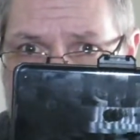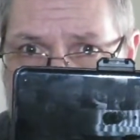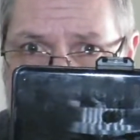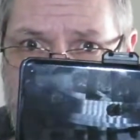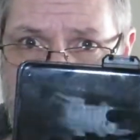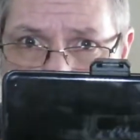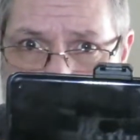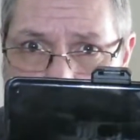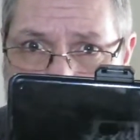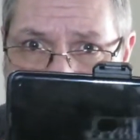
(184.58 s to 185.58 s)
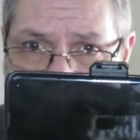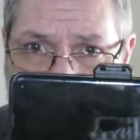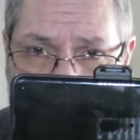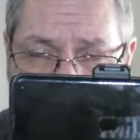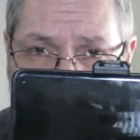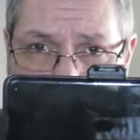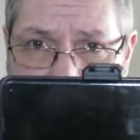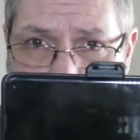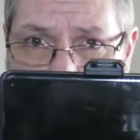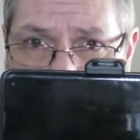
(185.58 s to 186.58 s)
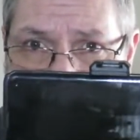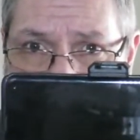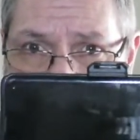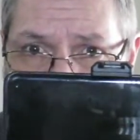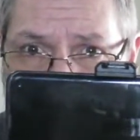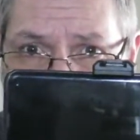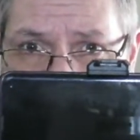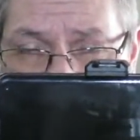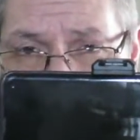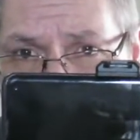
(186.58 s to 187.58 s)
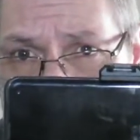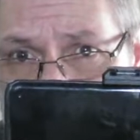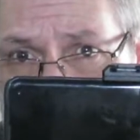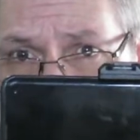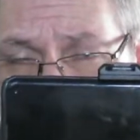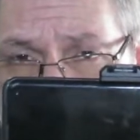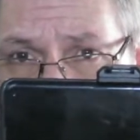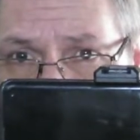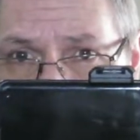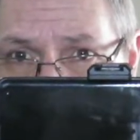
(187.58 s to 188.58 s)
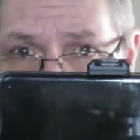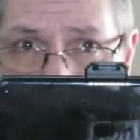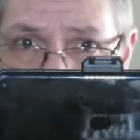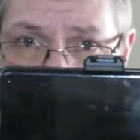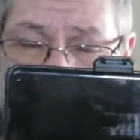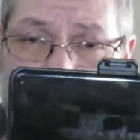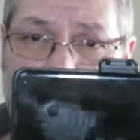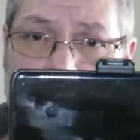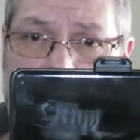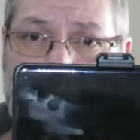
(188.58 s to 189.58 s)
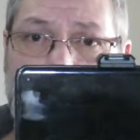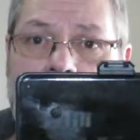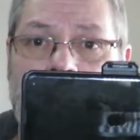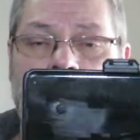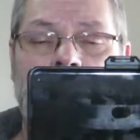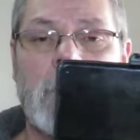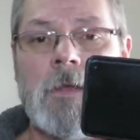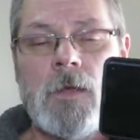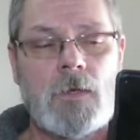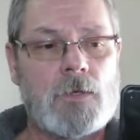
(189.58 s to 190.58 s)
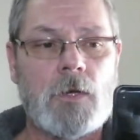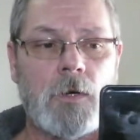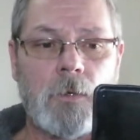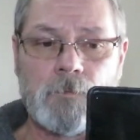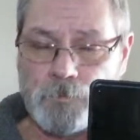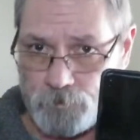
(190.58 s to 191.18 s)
do it this way. So if somebody's looking at it on their tablet, they want to see the full screen. So